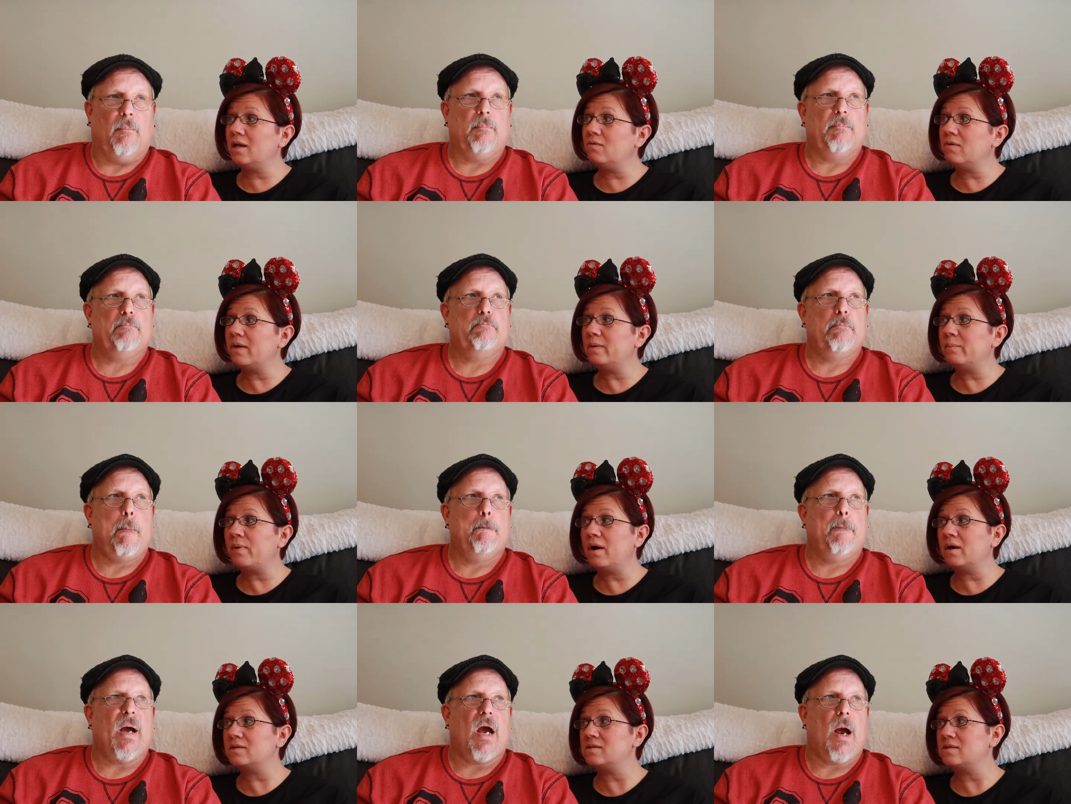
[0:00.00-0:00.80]
Speaker 1: get around the
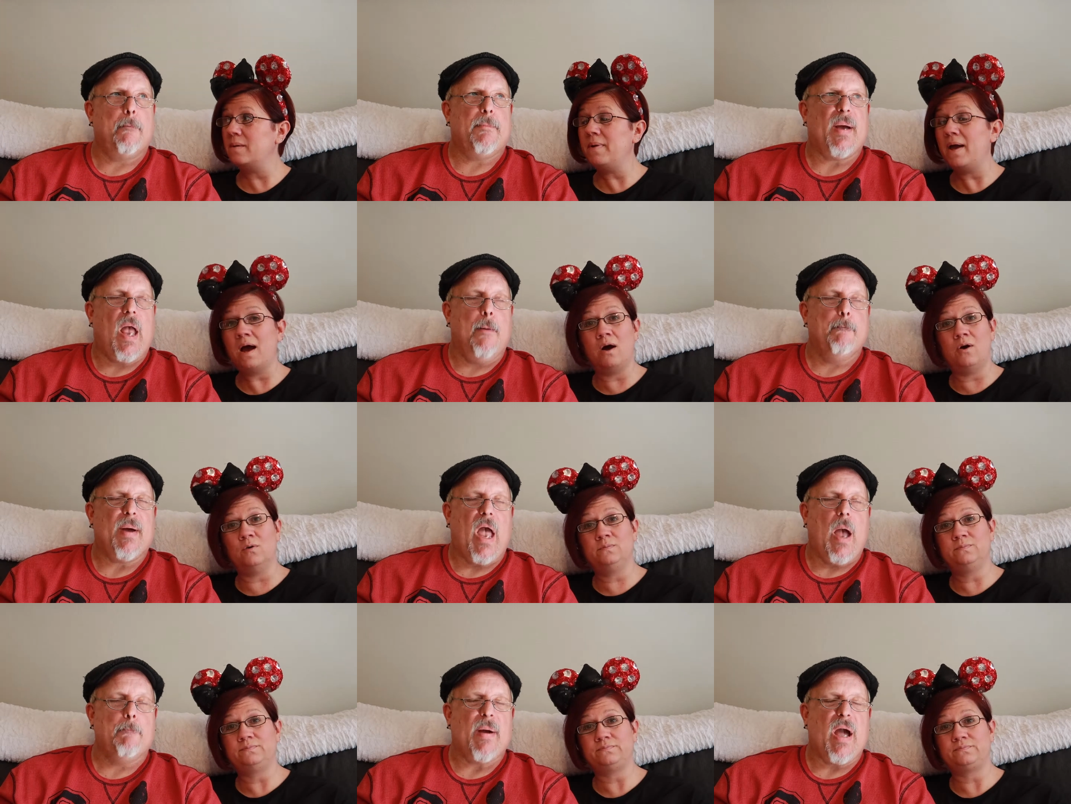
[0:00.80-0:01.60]
park somehow.
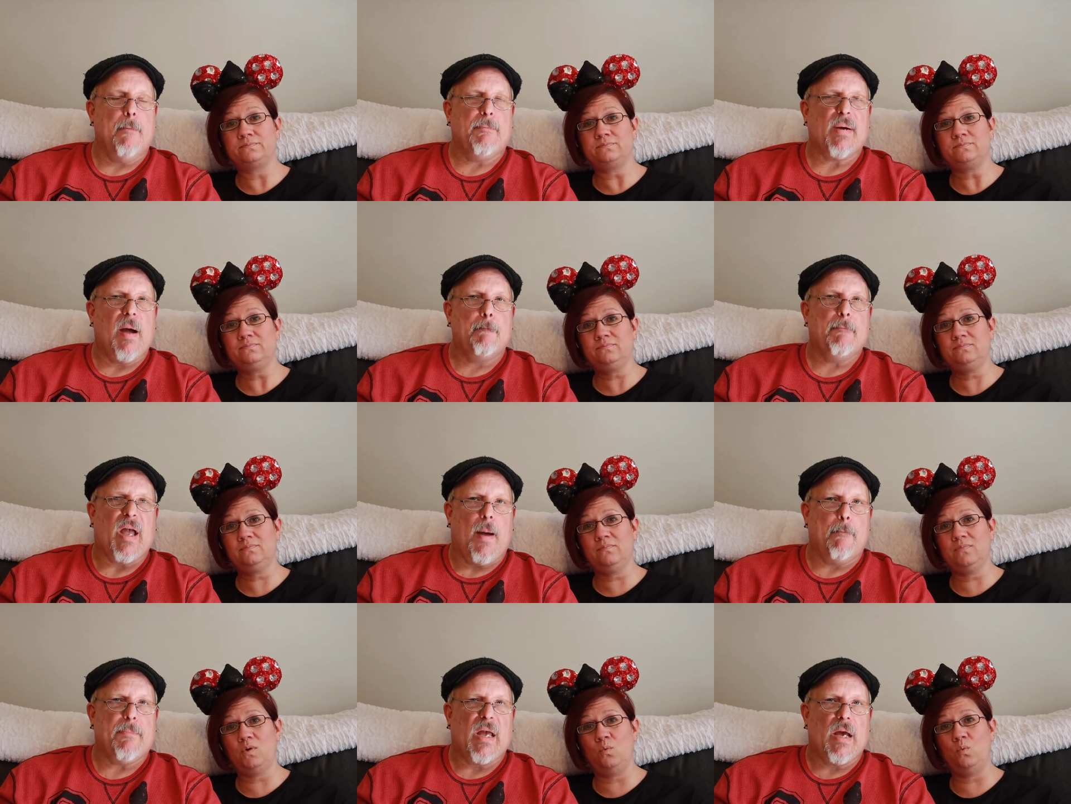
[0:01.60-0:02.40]

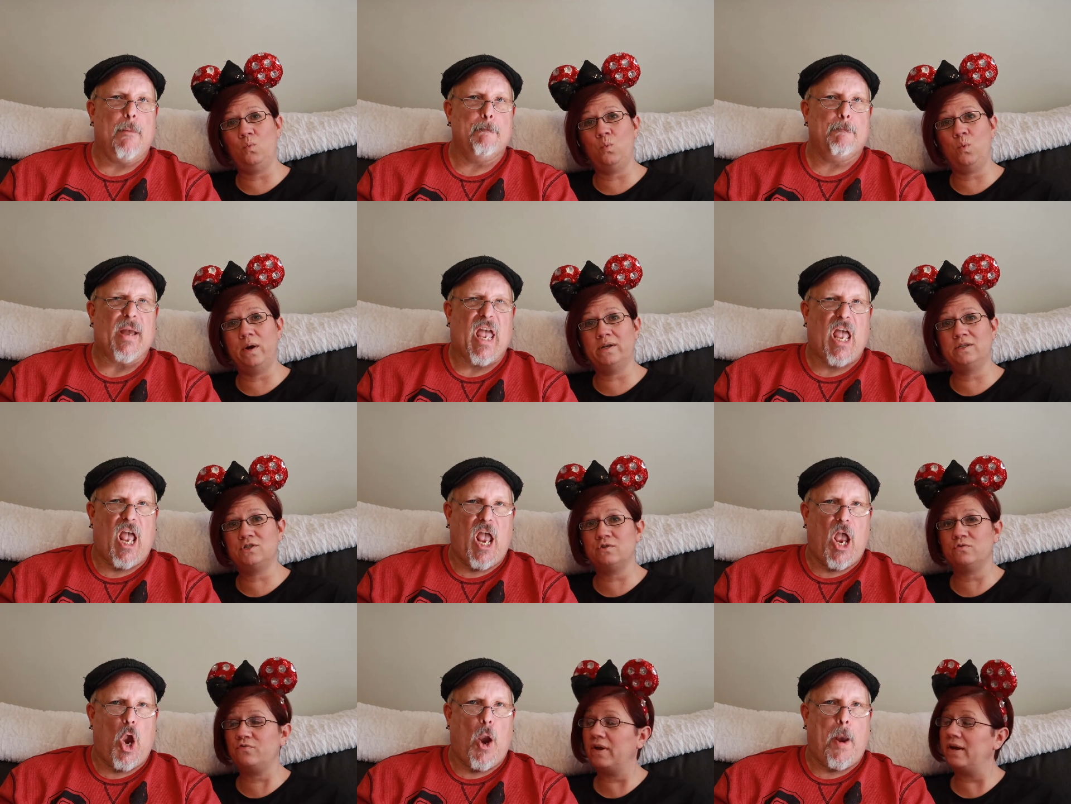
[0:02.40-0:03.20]
What
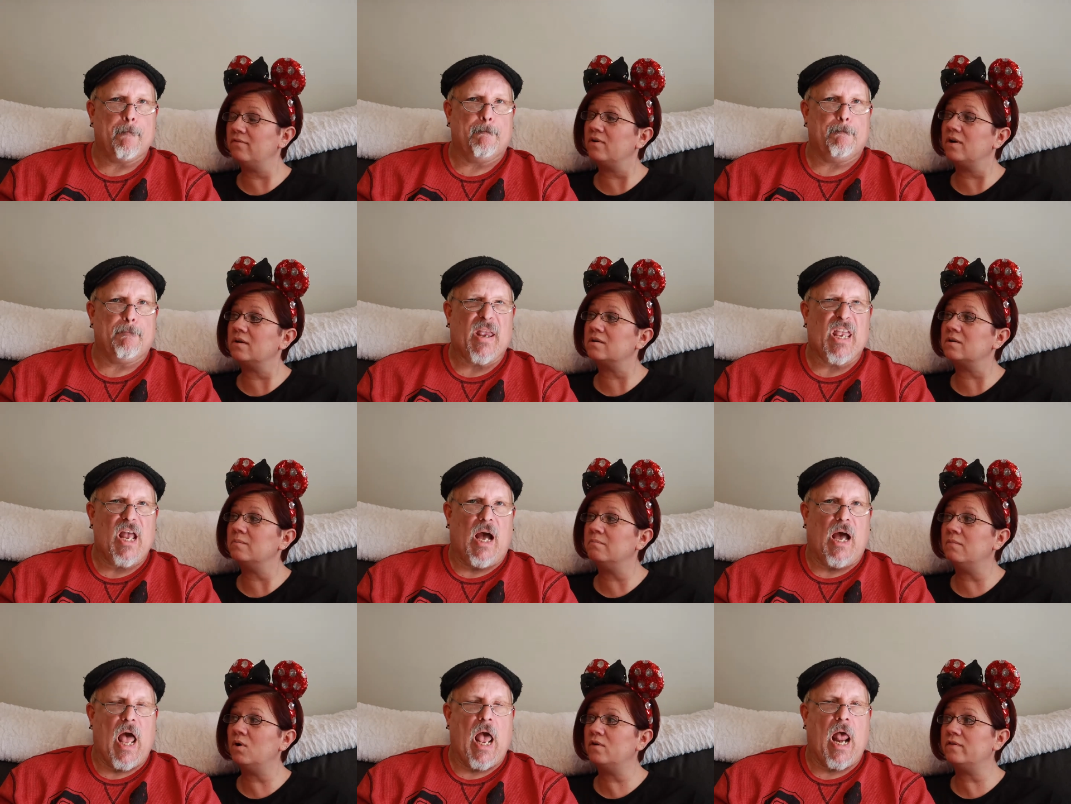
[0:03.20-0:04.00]
is your favorite
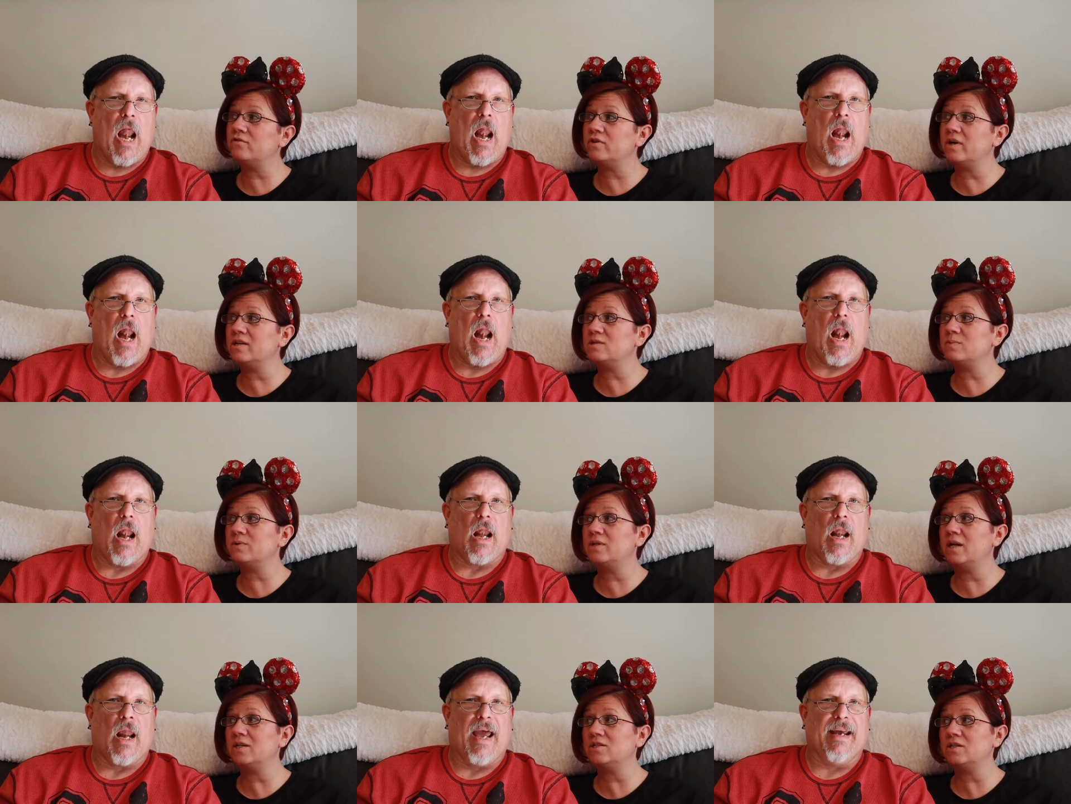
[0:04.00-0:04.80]
uh,
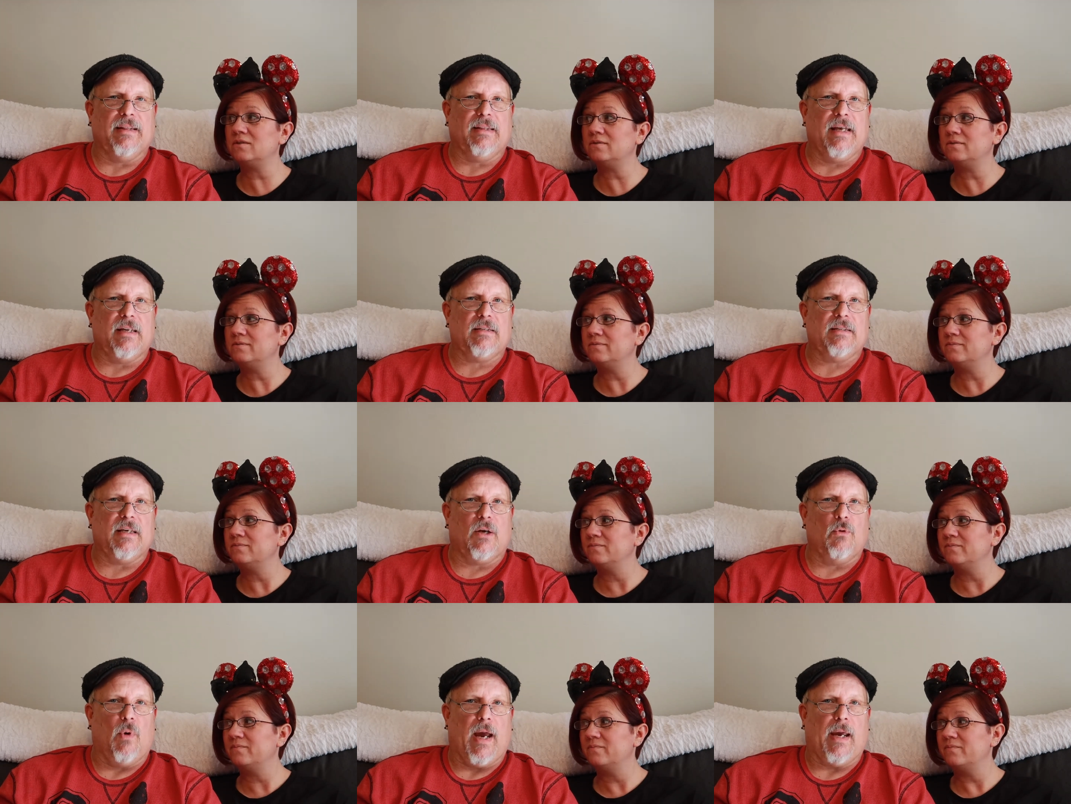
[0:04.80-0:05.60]
transportation? I like
Speaker 2: that
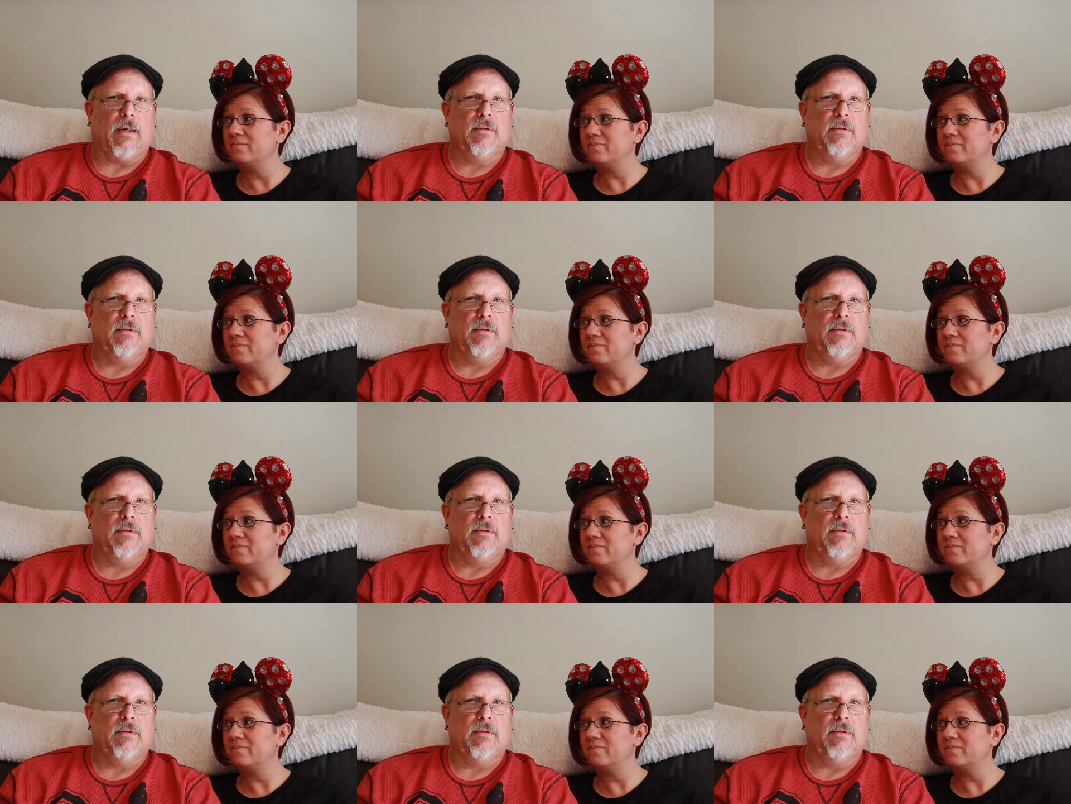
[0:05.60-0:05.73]
segue.